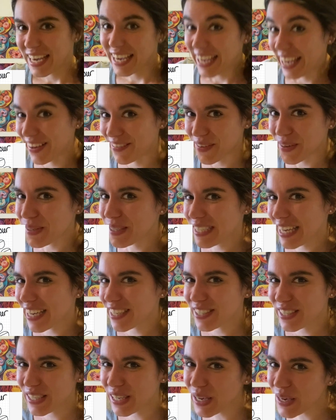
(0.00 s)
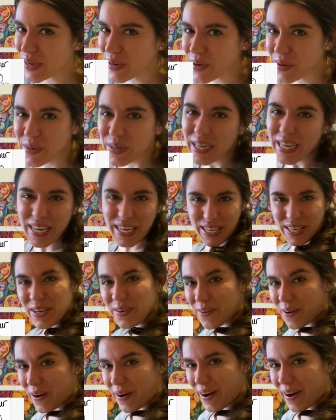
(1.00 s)
If you said 2, you
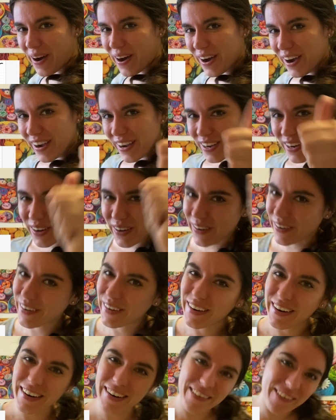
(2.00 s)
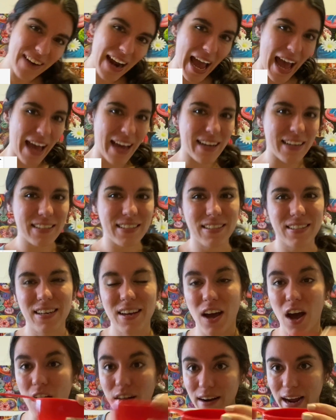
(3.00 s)
are correct.
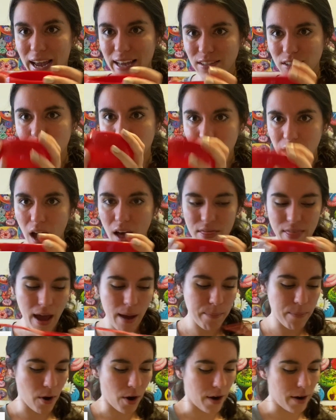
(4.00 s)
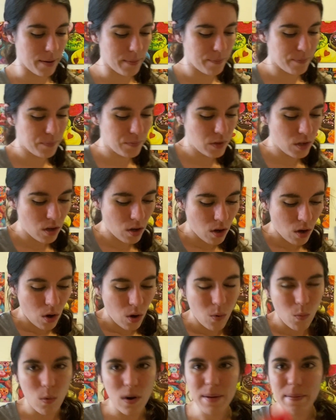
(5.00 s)
All right, so we got that part.
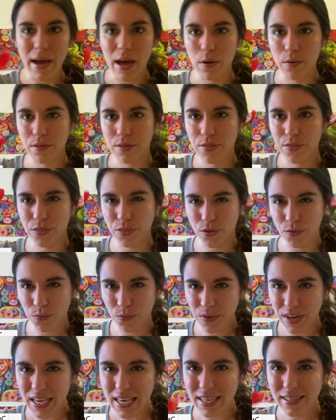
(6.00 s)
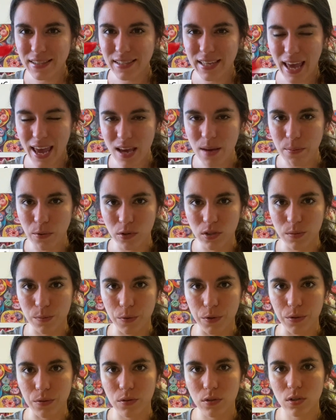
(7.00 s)
What about 3
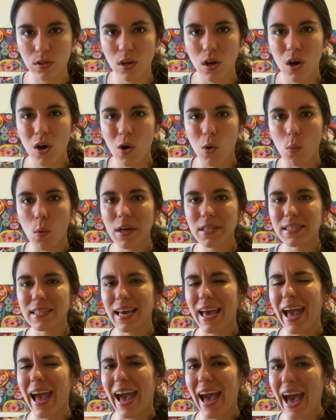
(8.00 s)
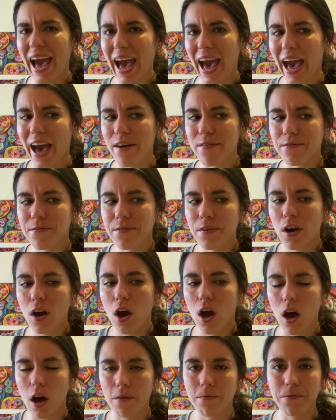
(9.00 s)
tablespoons? What's half
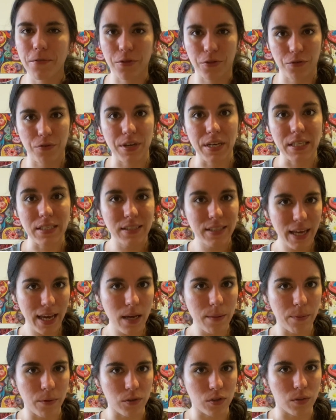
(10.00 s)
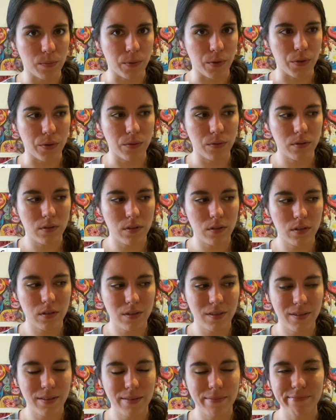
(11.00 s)
of 3 tablespoons?
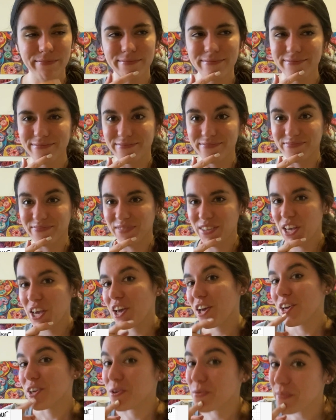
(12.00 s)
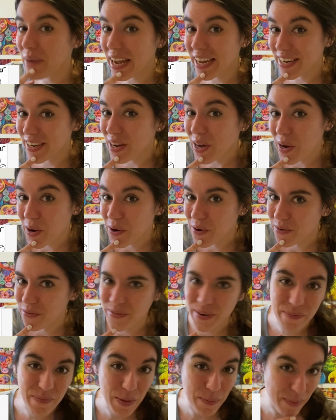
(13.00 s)
You might know
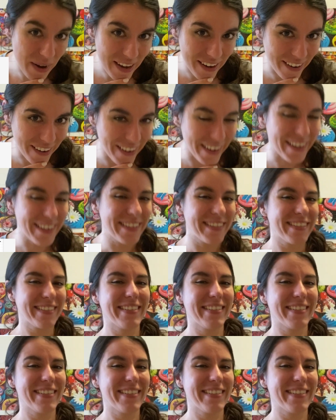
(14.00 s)
from the butter.